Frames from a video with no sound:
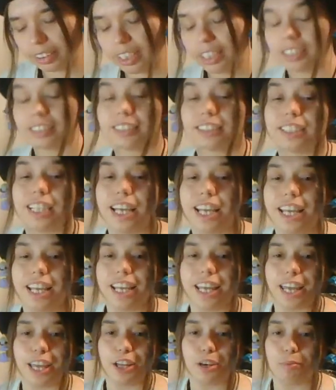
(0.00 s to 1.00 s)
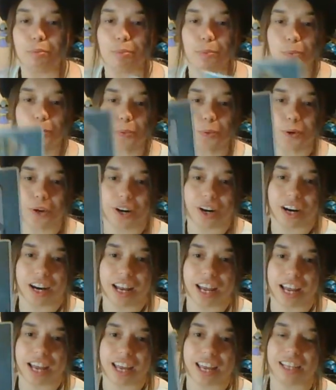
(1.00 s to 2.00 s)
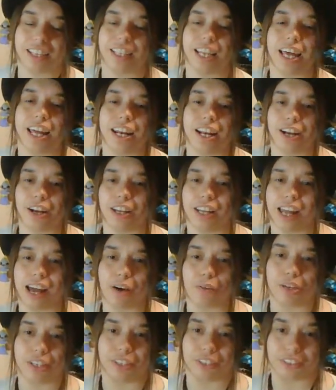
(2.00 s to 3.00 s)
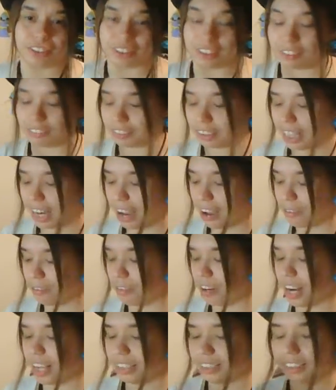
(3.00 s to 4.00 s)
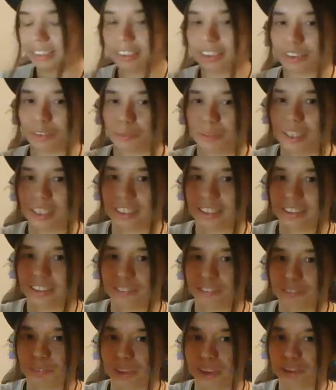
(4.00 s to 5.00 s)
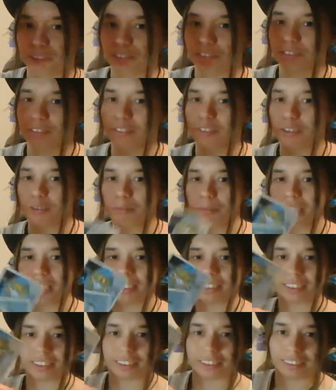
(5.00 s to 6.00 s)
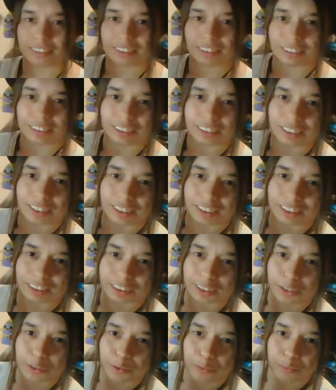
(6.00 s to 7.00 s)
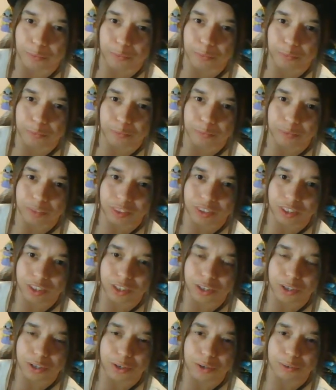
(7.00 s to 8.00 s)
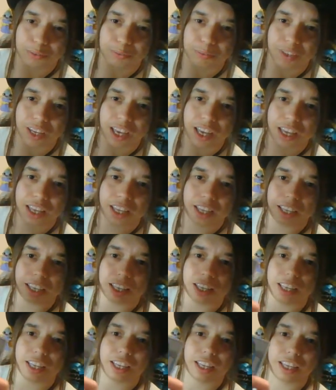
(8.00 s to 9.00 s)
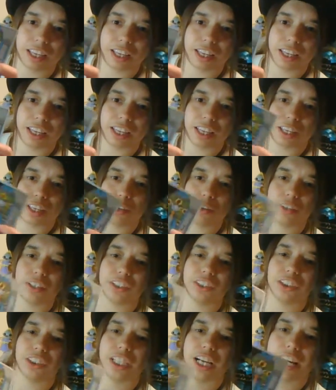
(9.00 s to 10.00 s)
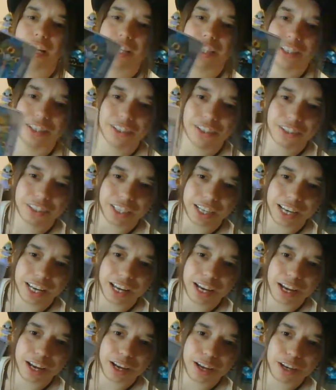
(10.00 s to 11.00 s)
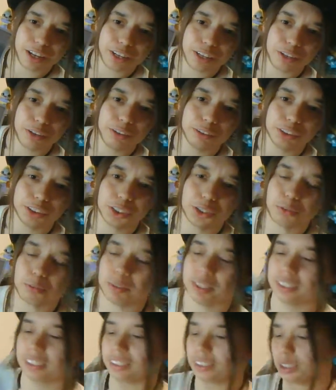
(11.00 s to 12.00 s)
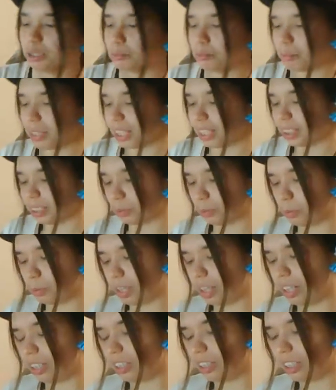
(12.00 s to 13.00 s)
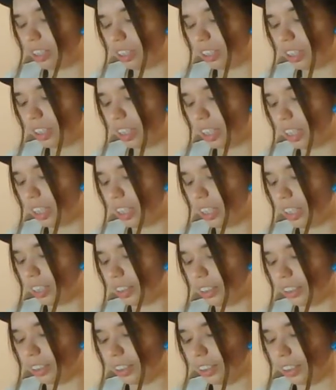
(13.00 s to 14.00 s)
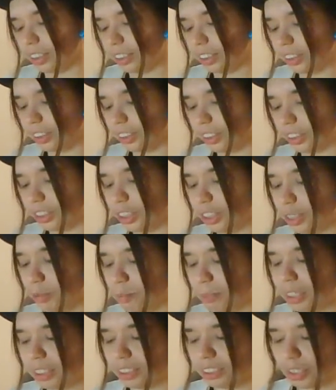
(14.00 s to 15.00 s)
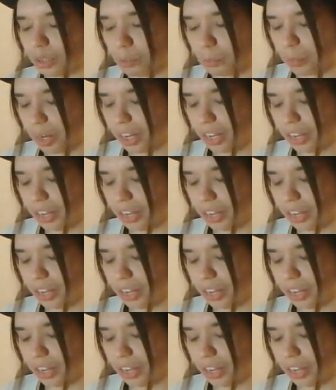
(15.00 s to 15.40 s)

staying in more and allowing yourself to have rest as well as wish fulfillment. So, you know, you can shine your light, use your wisdom as well to discernment on where